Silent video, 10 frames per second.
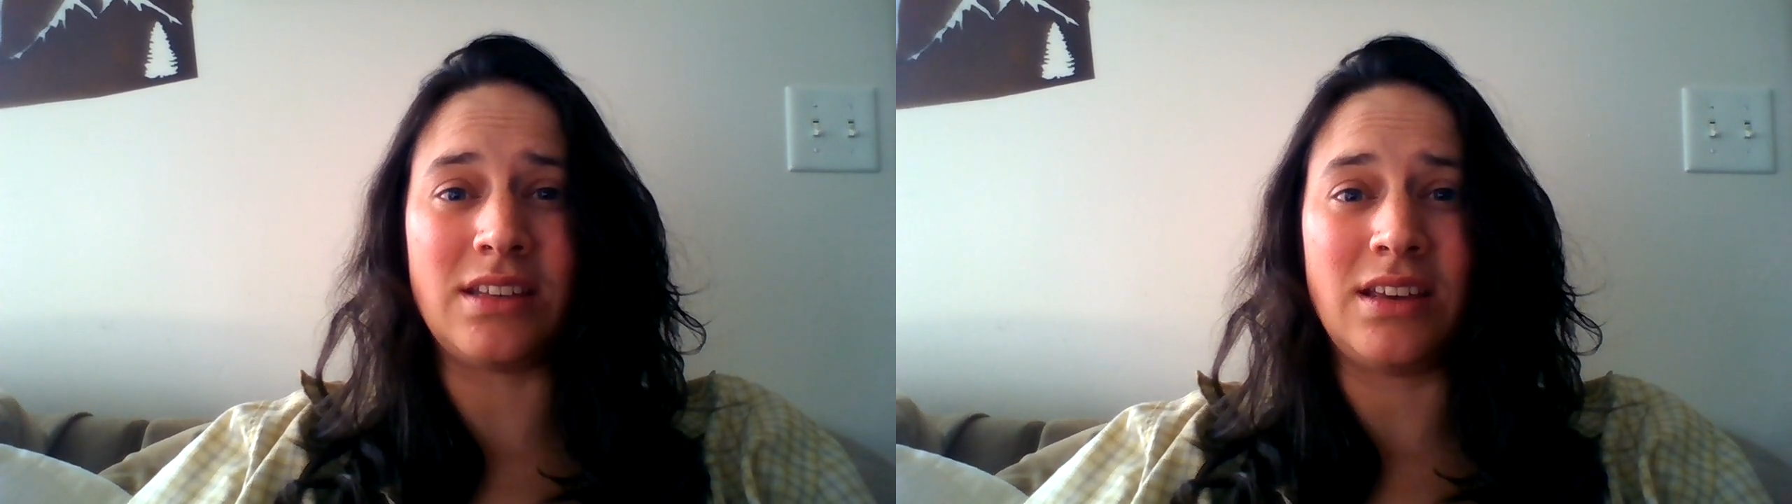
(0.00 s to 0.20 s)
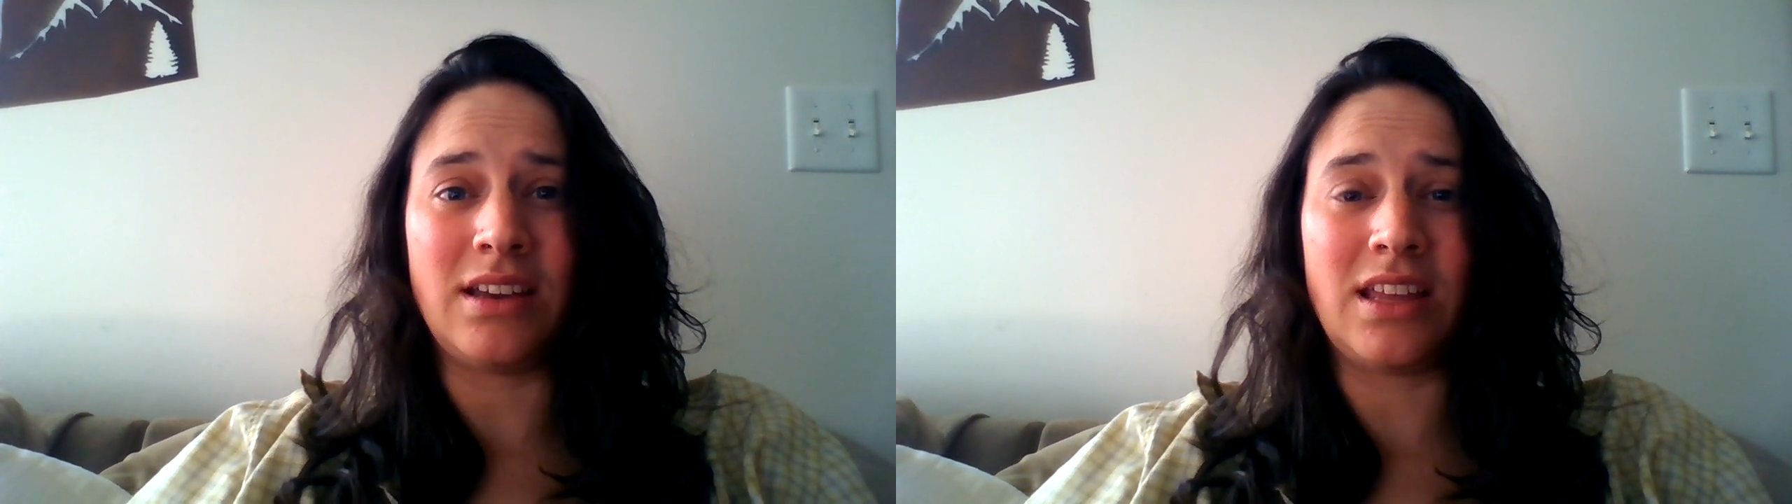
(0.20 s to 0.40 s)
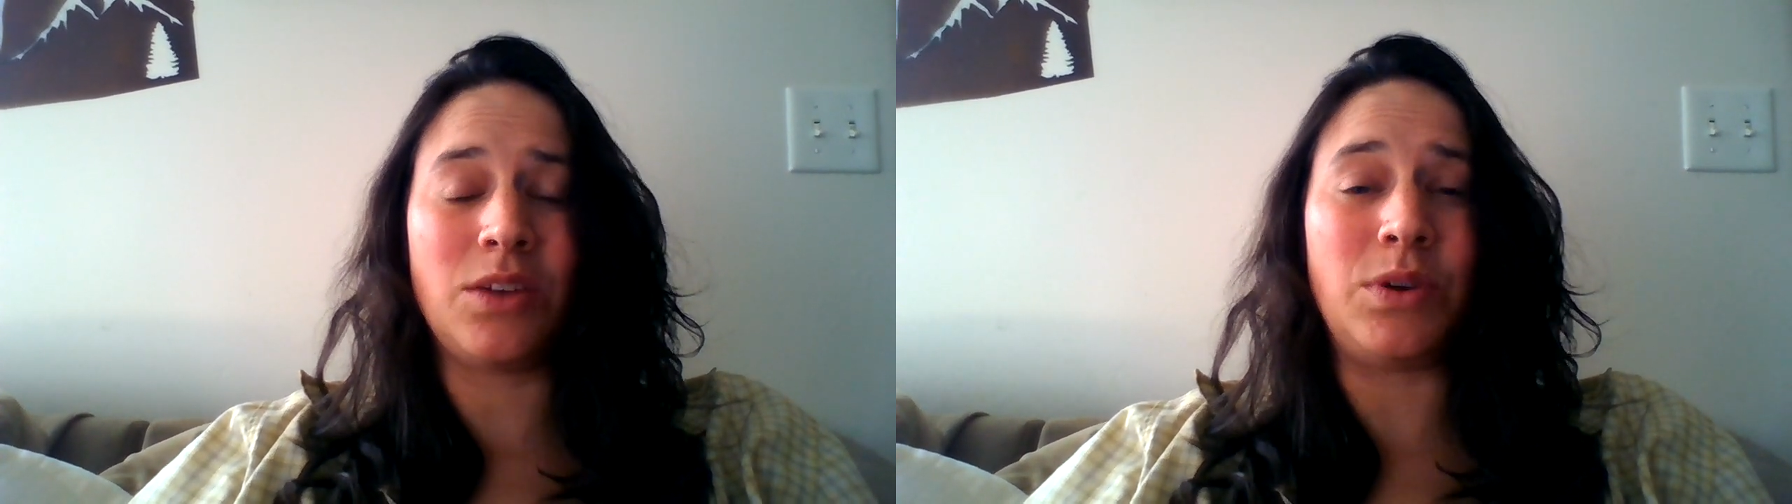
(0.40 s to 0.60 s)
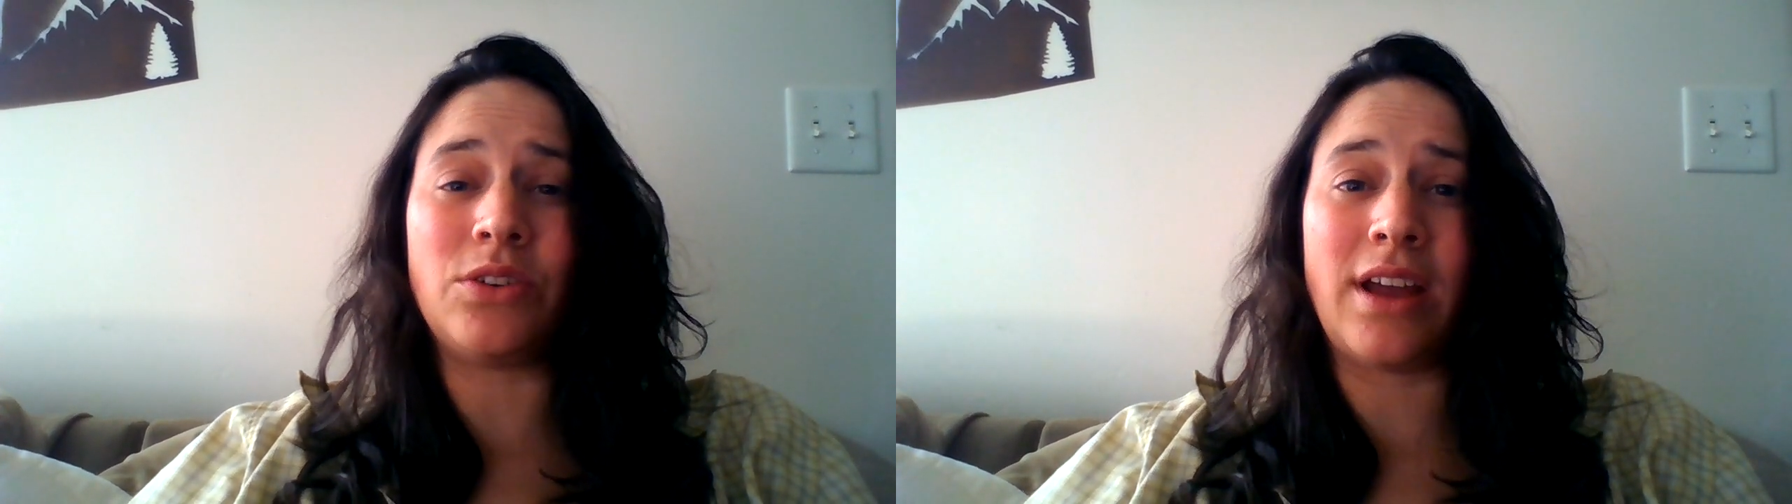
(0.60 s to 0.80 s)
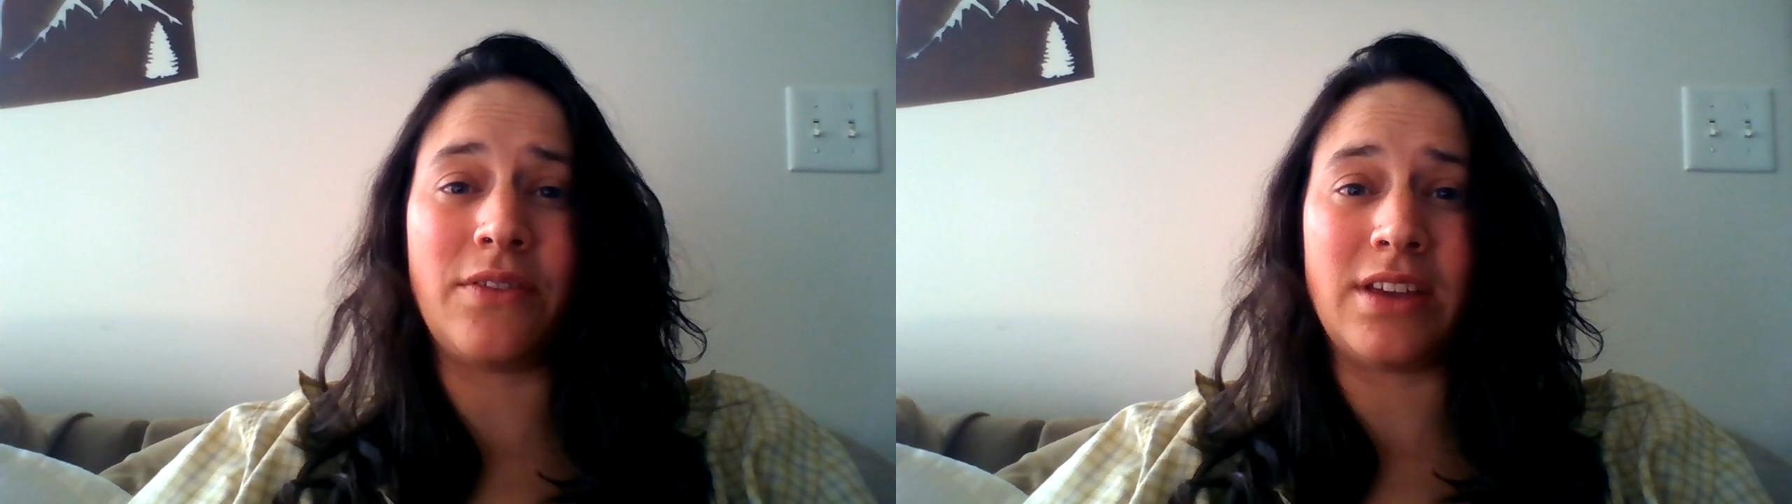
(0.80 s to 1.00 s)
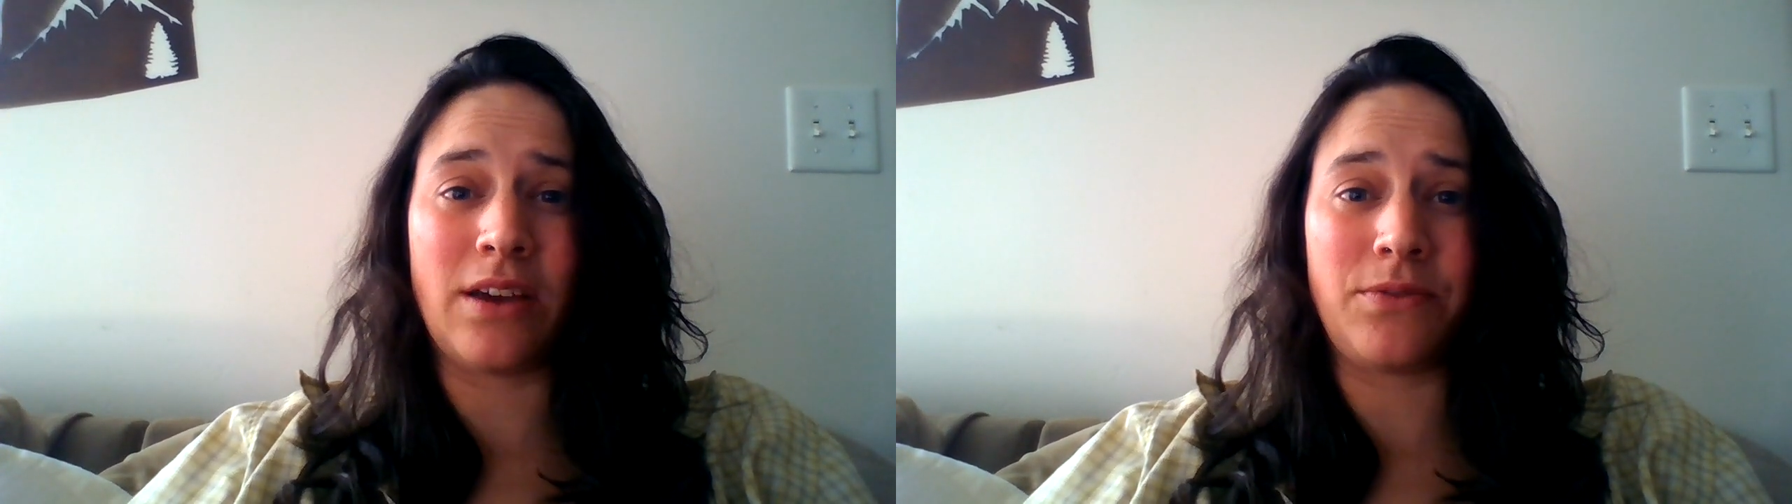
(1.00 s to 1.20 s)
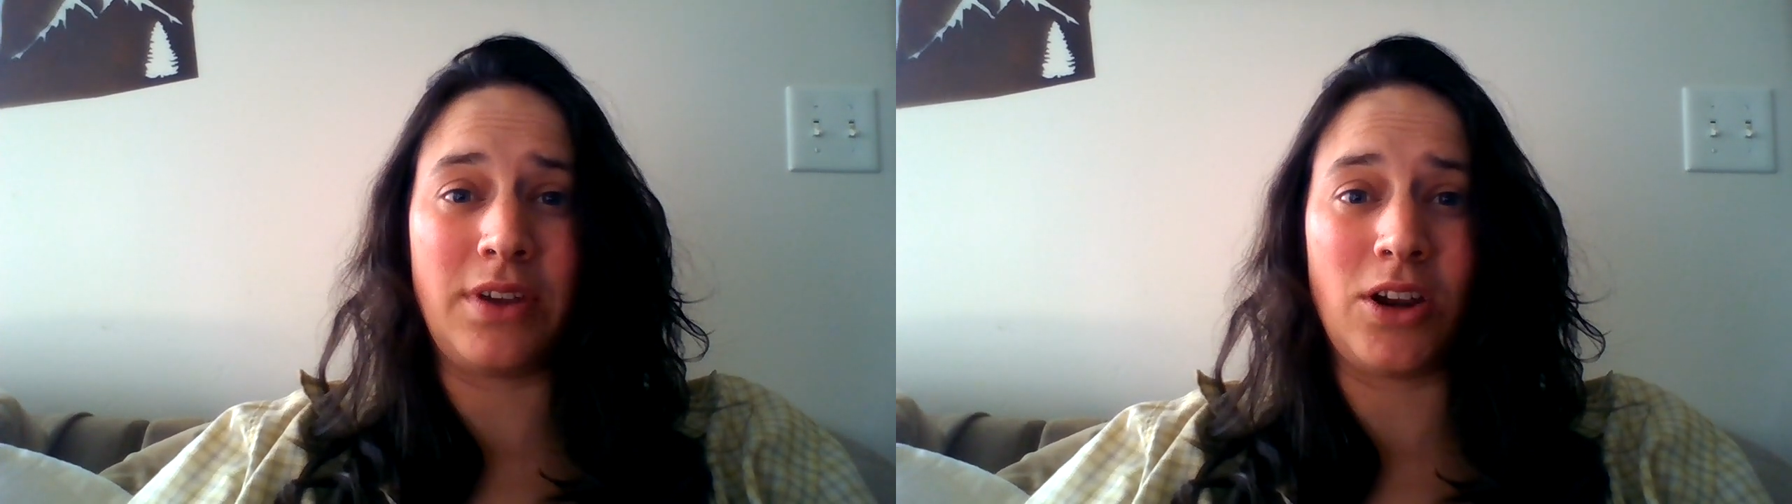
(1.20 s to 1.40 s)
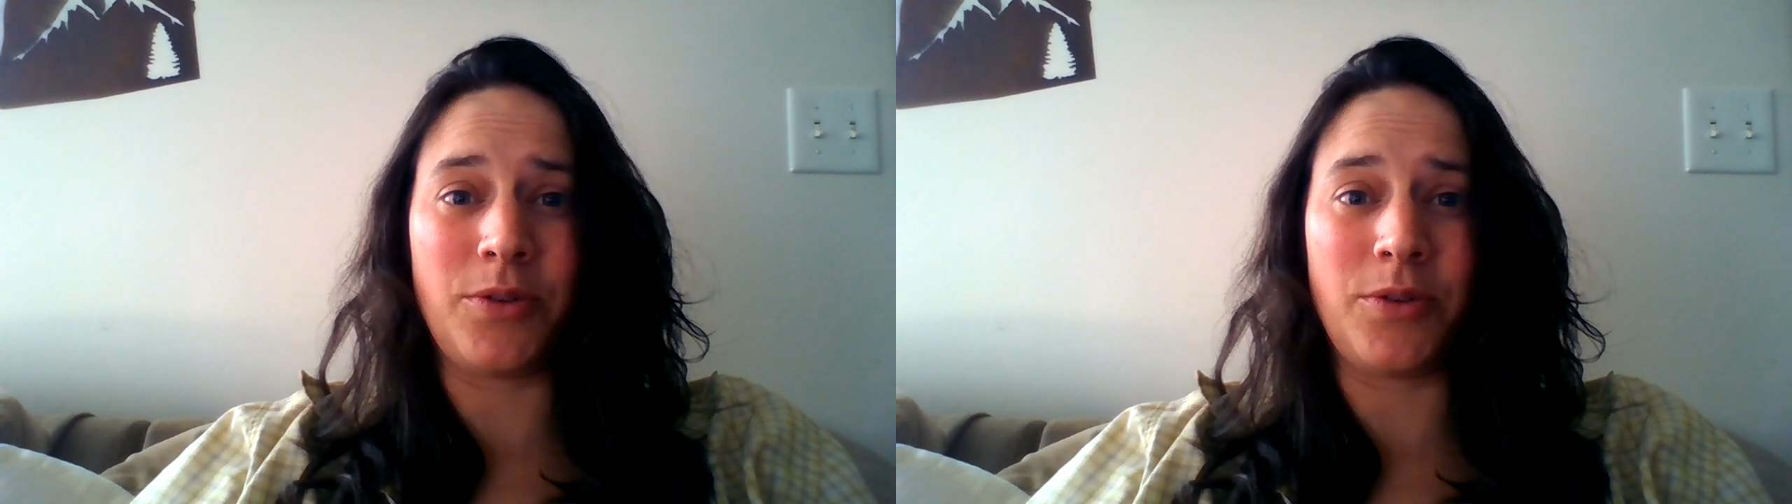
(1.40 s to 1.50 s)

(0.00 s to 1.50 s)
and that we don't have to have fear.